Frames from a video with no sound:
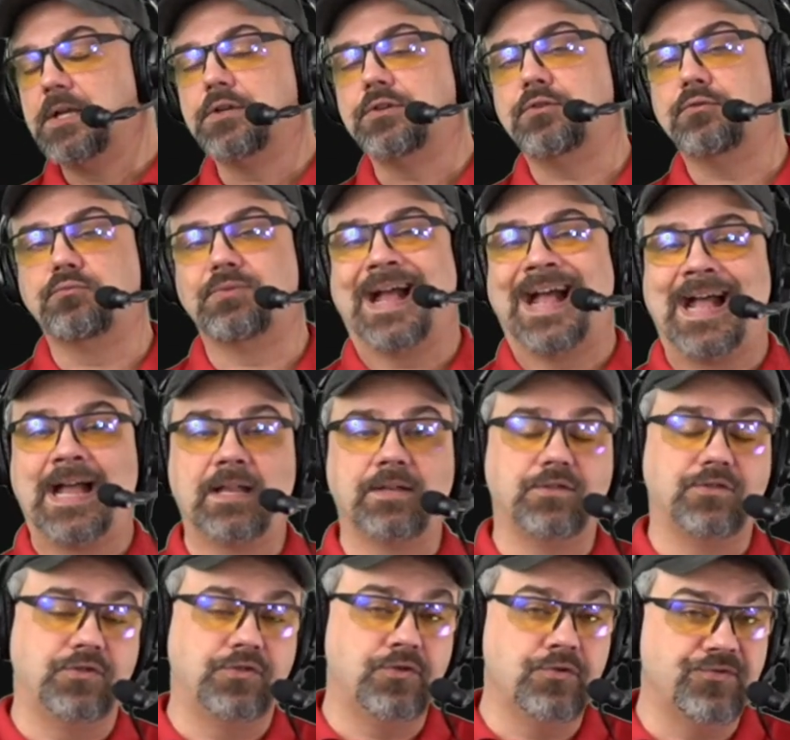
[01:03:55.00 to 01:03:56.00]
you add
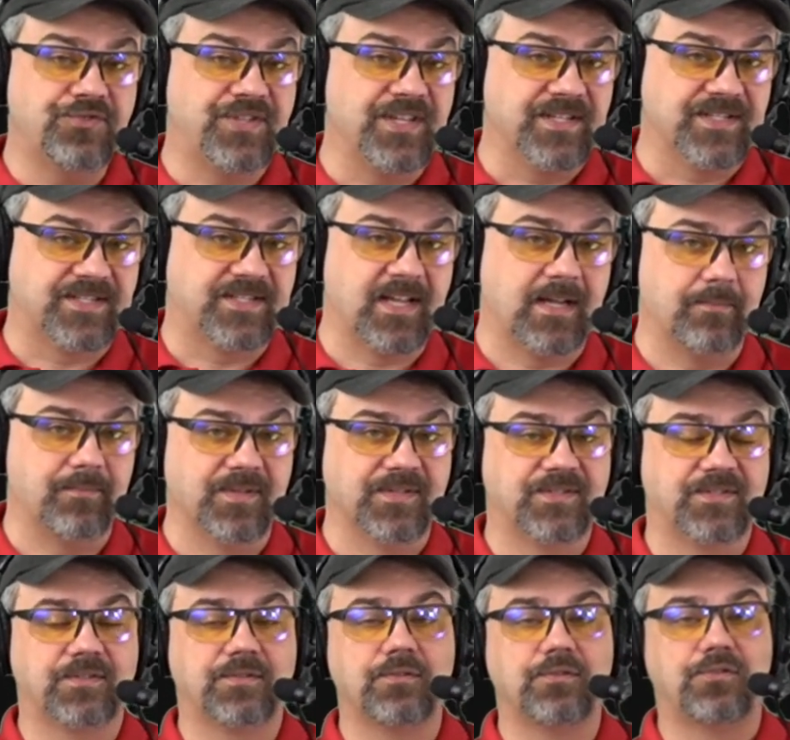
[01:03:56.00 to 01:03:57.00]
using
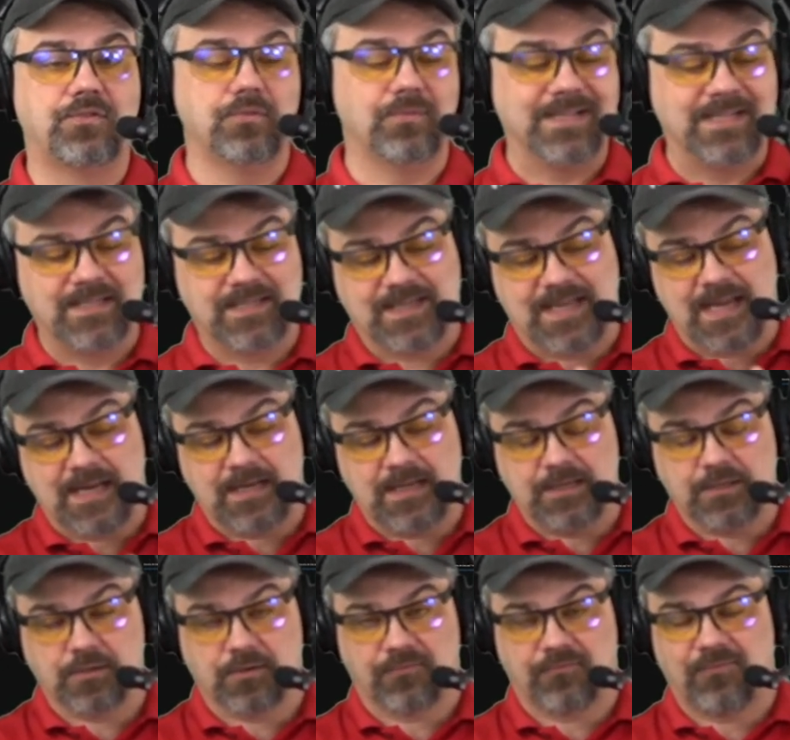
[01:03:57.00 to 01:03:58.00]
statements to indicate
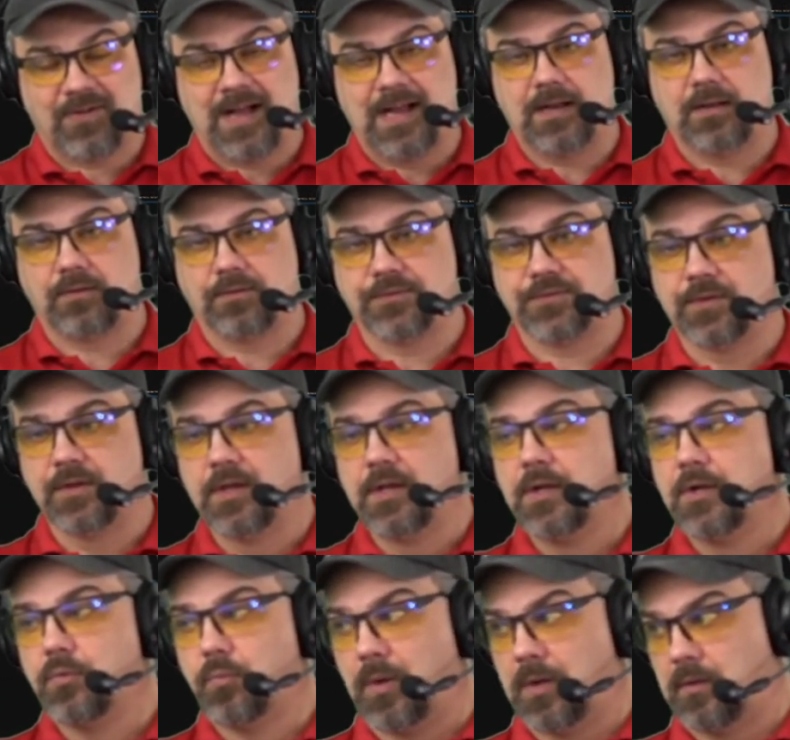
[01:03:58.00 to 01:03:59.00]
in your files,
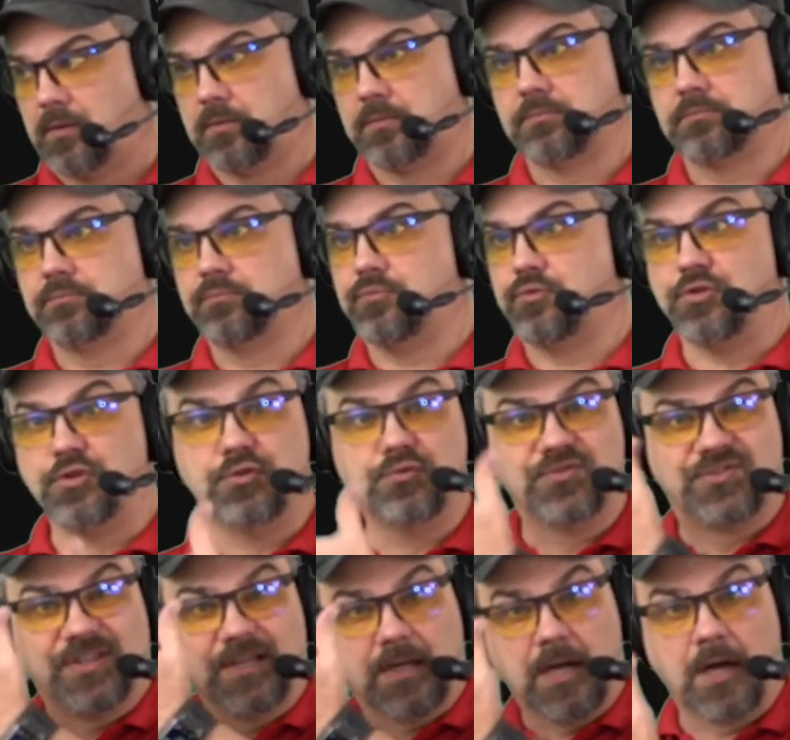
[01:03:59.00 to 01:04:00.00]
well,
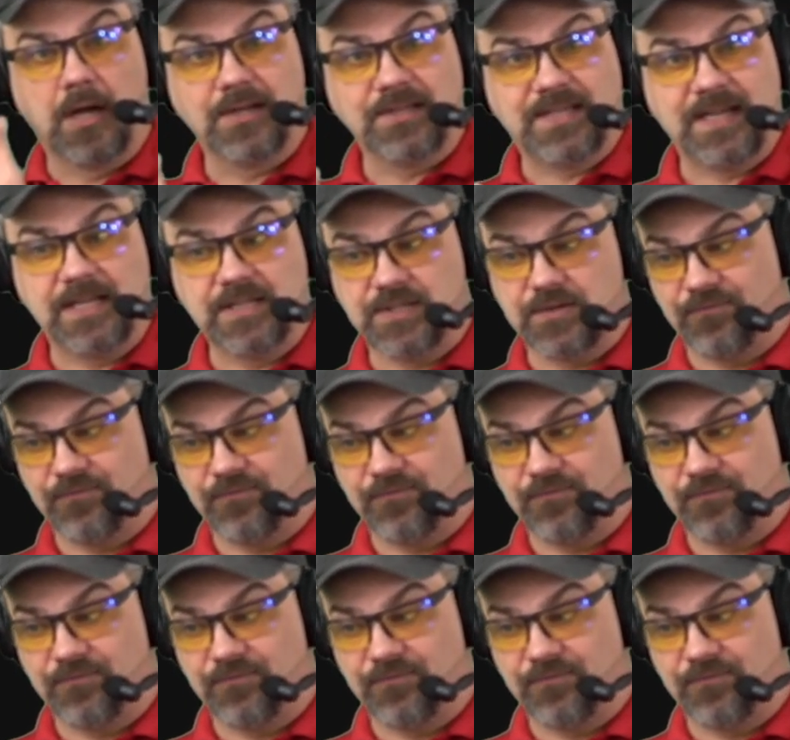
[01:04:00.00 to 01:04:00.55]
use the contents